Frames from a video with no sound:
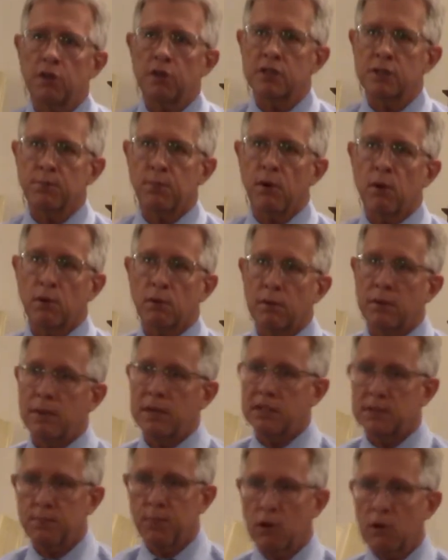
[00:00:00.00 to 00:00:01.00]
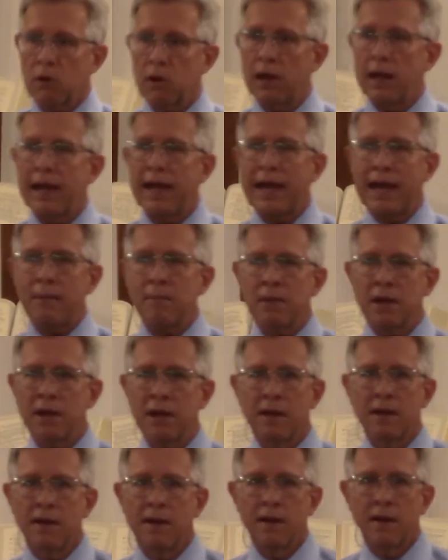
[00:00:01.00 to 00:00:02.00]
is, pro- is proclaimed,
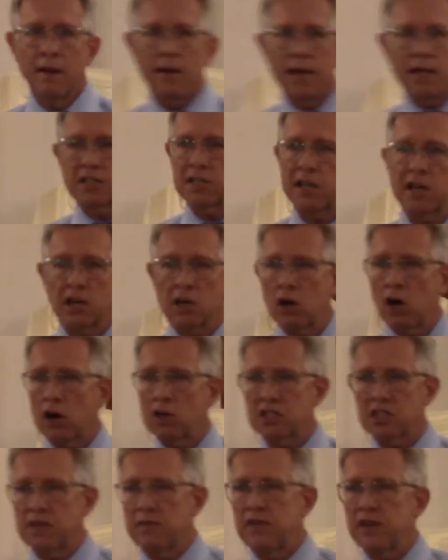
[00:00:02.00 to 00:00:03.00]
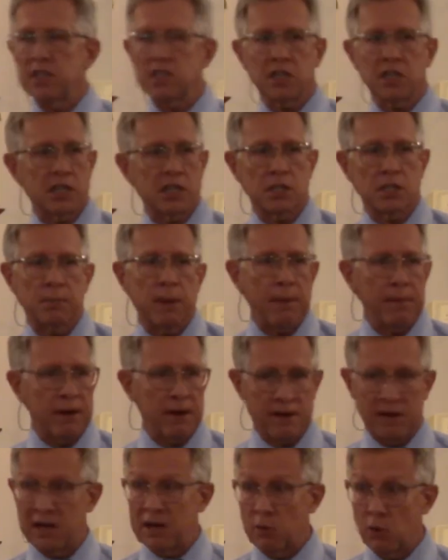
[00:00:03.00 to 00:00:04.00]
it's going to cause division because people are
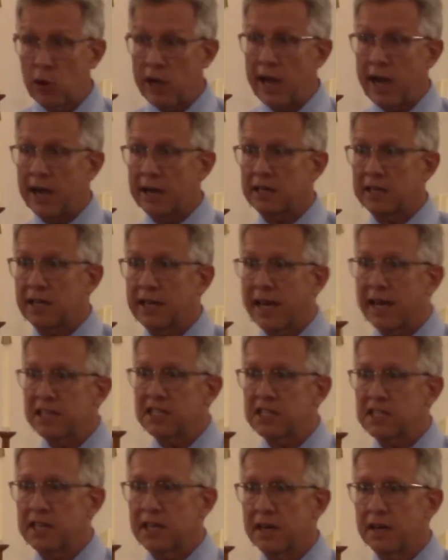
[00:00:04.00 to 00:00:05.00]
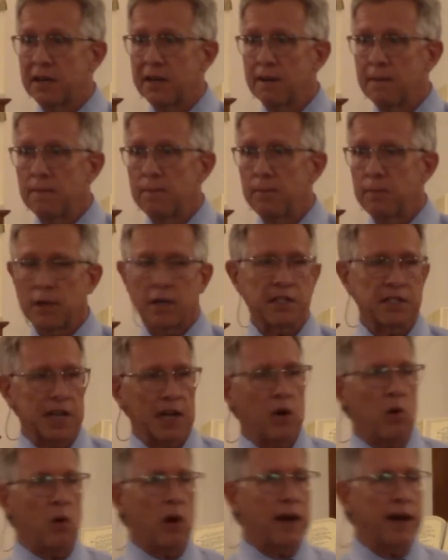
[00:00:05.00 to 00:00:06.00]
going to react against it because they
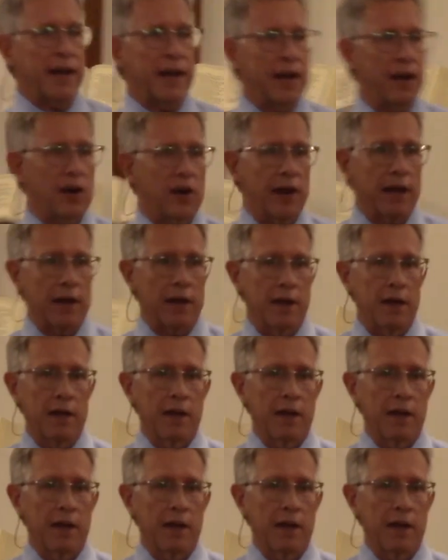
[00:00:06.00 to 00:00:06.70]
don't want to hear it.